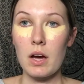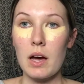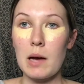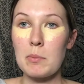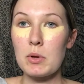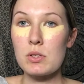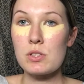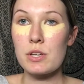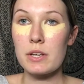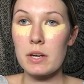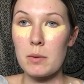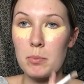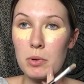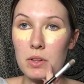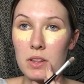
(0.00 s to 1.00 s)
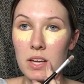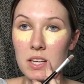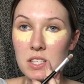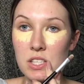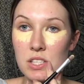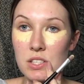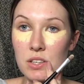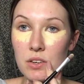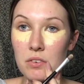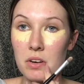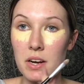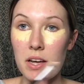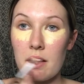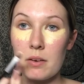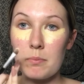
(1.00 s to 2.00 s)
I'm also going to put that just
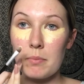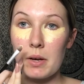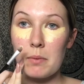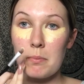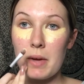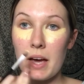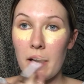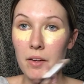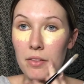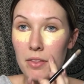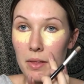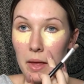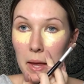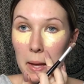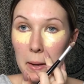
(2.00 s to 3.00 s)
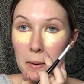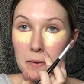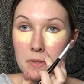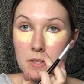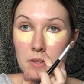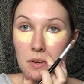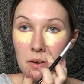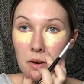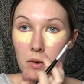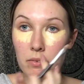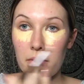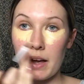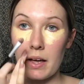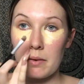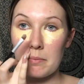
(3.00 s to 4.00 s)
around my mouth and
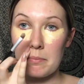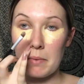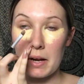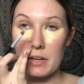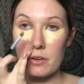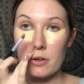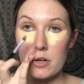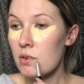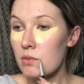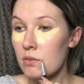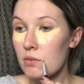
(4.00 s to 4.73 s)
around my nose.